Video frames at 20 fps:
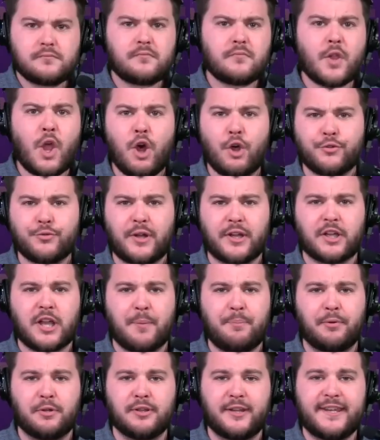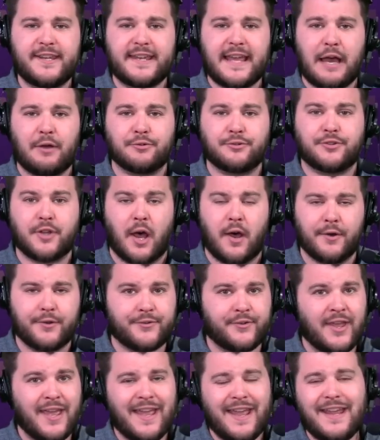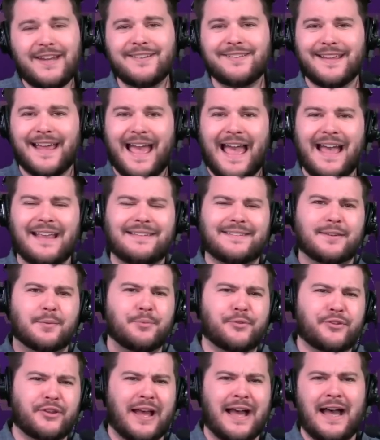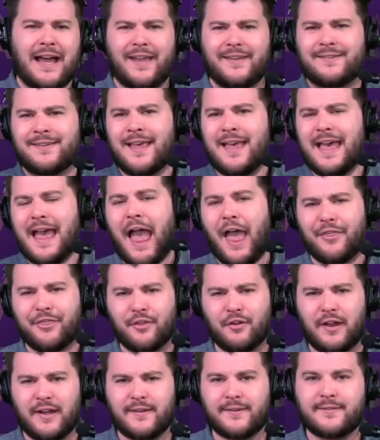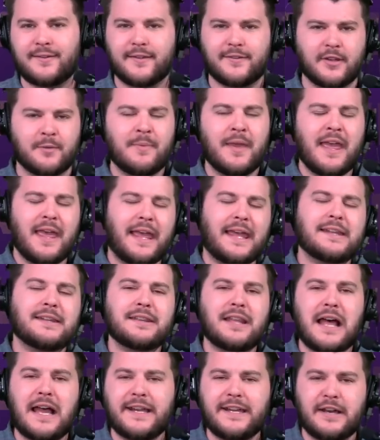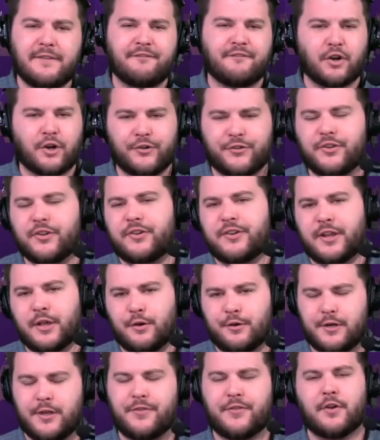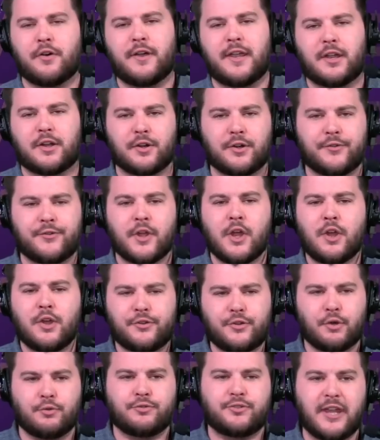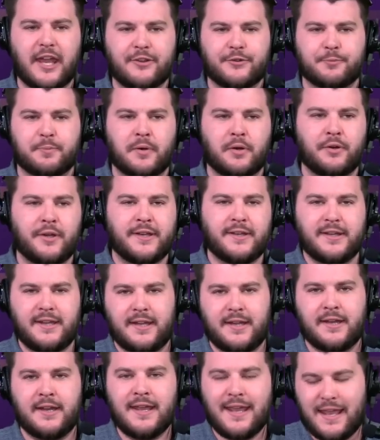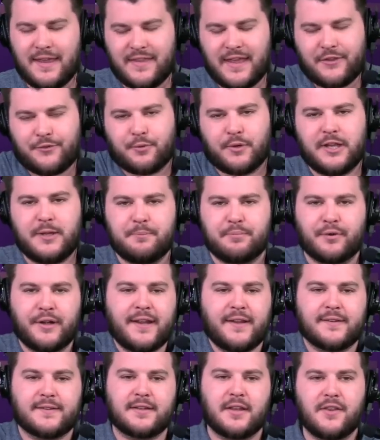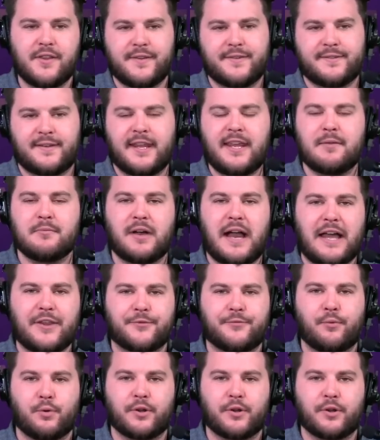Also had a couple leak-out dunks. He just adds some size, athleticism, and lineup versatility that the Lakers so desperately need. And that's what he brings to this team. Last four